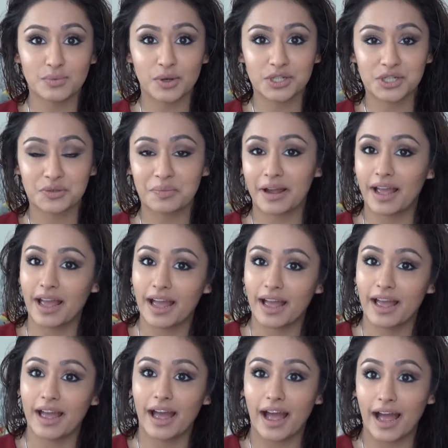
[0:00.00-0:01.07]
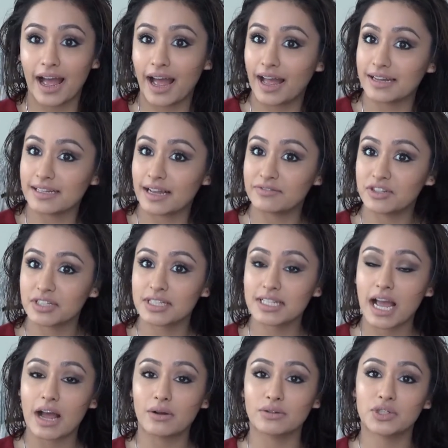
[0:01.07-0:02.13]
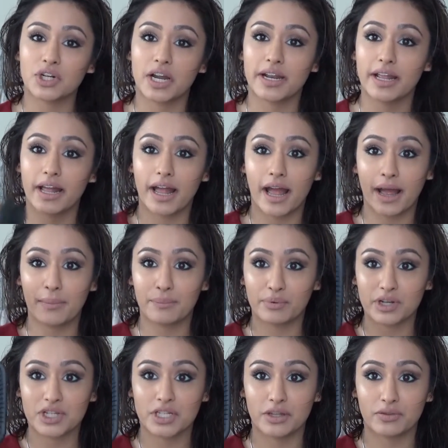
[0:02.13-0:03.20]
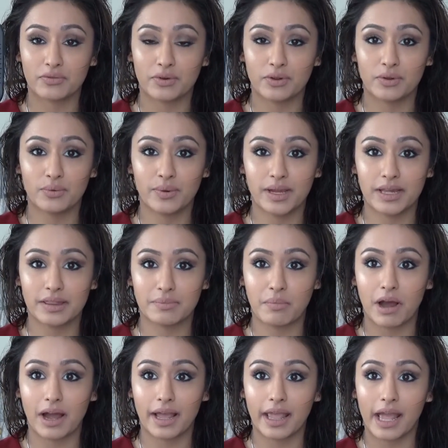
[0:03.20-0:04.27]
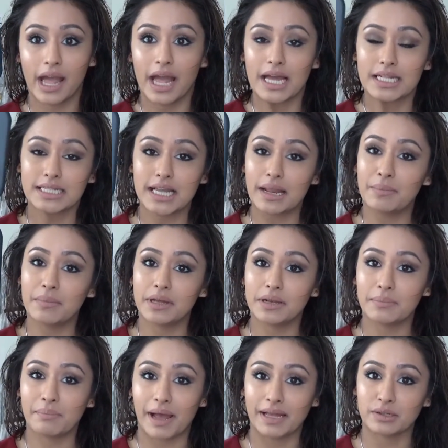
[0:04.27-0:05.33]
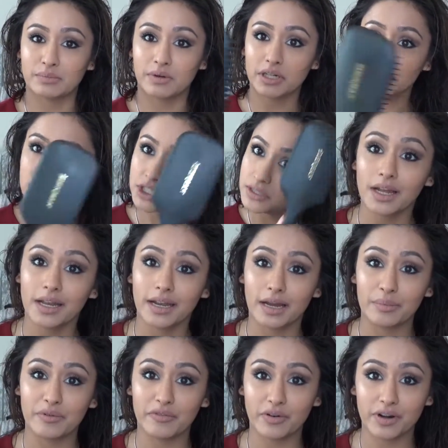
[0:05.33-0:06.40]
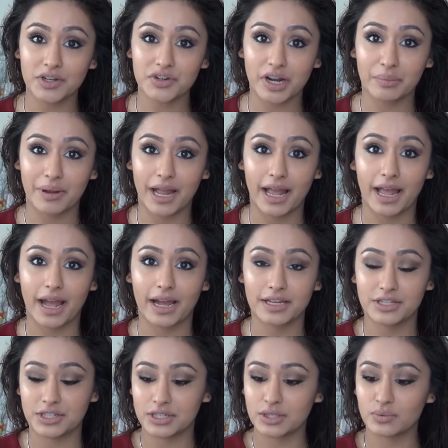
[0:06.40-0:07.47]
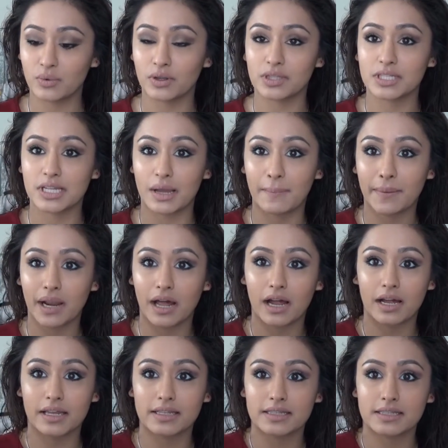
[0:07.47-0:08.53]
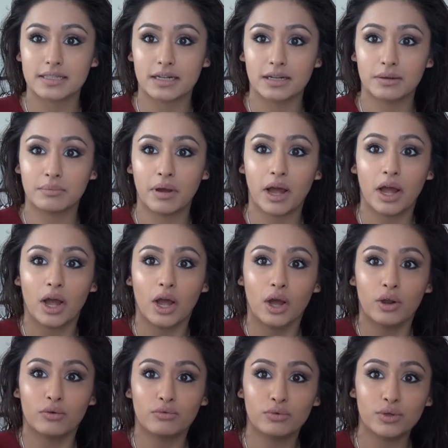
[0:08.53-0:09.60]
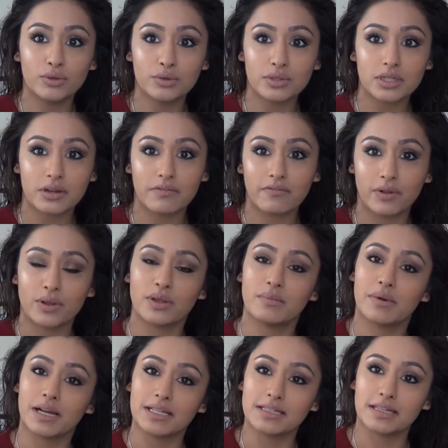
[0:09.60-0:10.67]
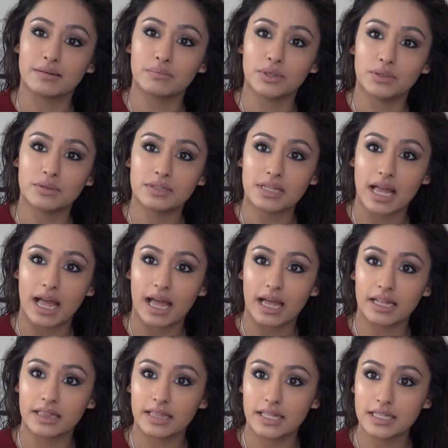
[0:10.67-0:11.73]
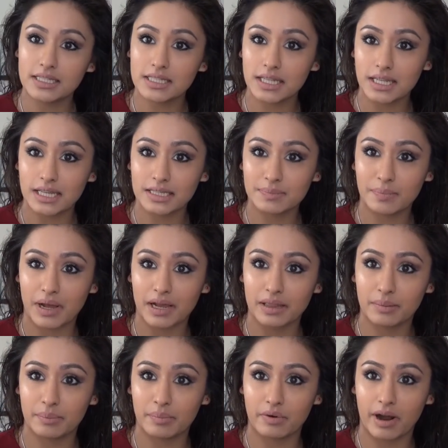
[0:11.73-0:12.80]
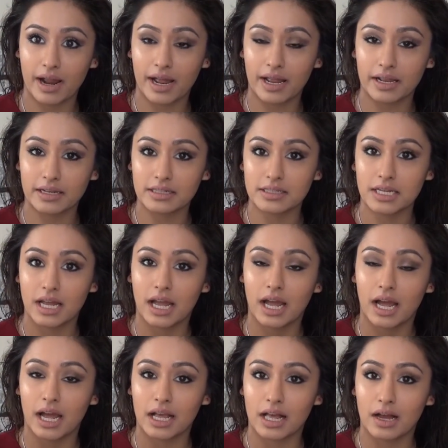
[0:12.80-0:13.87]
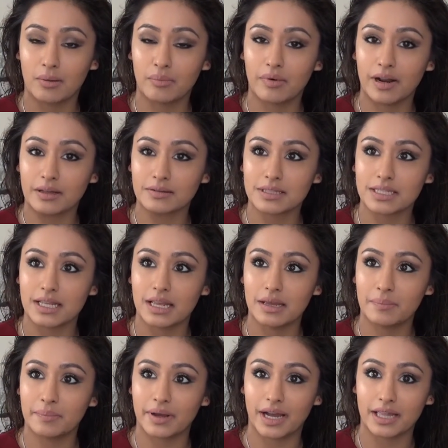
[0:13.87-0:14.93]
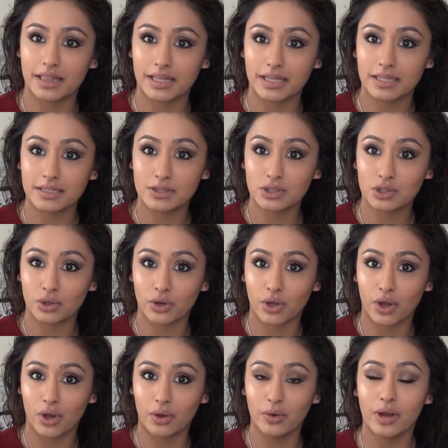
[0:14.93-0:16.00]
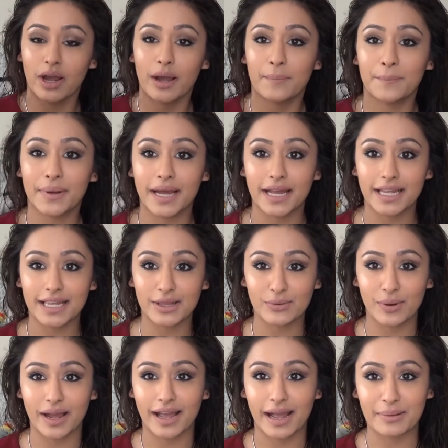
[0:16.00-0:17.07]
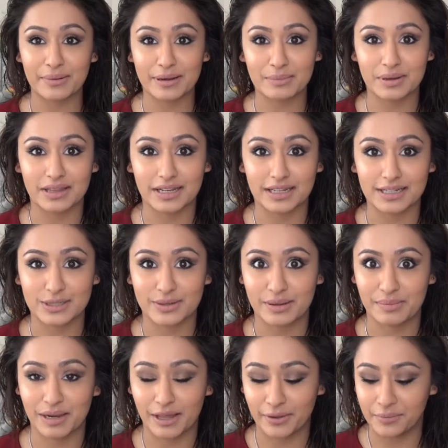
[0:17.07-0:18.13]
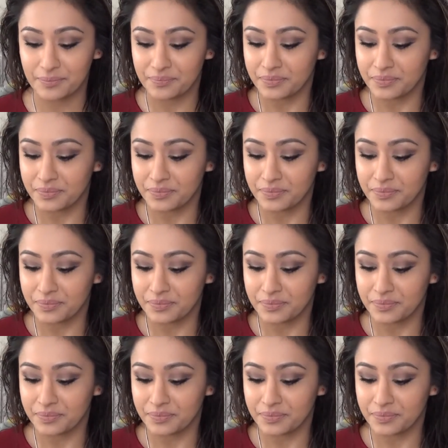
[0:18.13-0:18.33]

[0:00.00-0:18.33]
washed my hair and I've just towel dried it and brushed it through with my Denman paddle brush. Now before I dry my hair, I just want to apply some Root Volumizing Mousse, and this is by the brand, can't pronounce it, but I think it's Joico, but either way, I'm gonna put the link to it below.